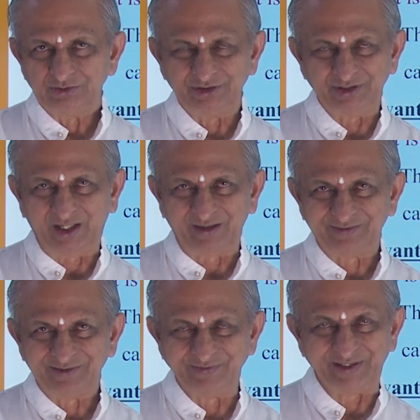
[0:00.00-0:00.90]
Is it not?
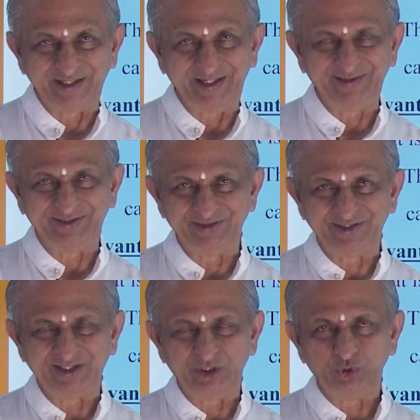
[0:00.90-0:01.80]
In the rainy
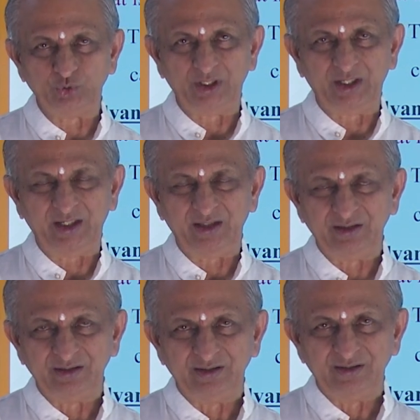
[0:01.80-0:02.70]
season they usually
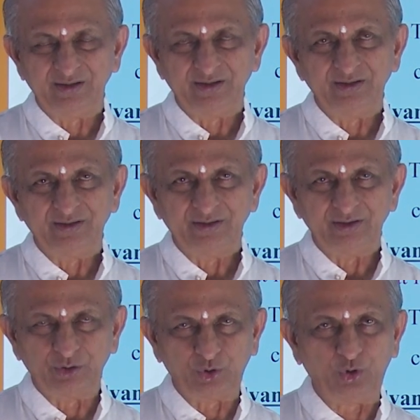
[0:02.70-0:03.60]

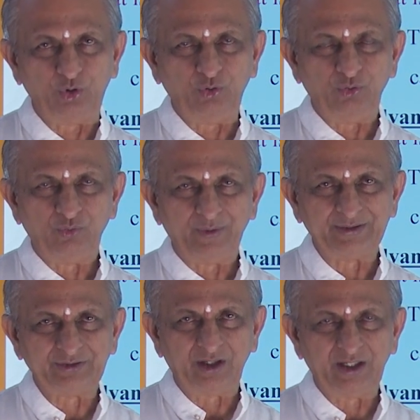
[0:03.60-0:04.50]
grow what
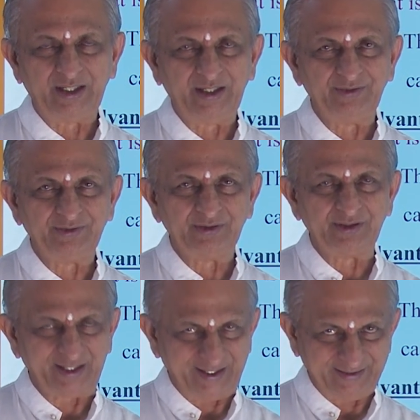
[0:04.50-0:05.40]
is called as
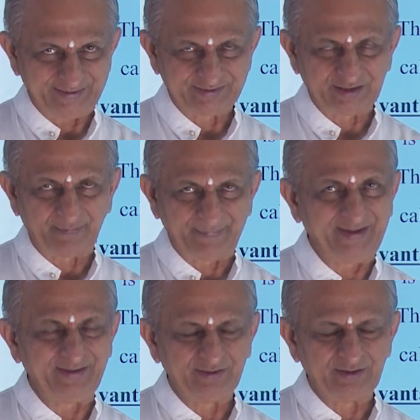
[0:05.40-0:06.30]
rice or
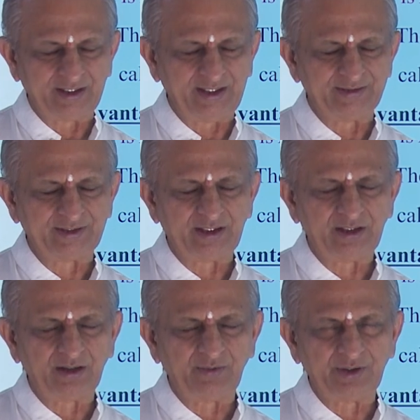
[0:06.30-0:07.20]
maize, rice
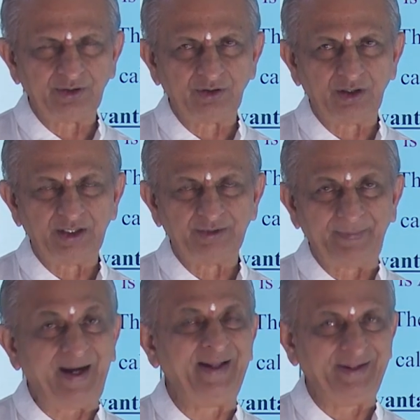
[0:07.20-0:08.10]
and uh, what you call as
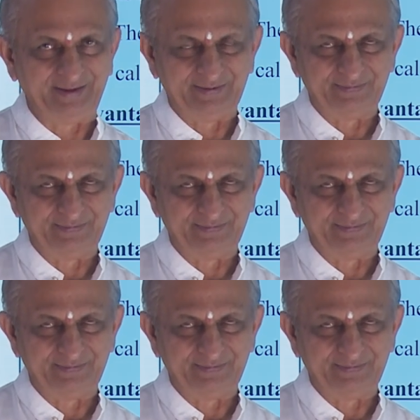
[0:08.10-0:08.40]
paddy.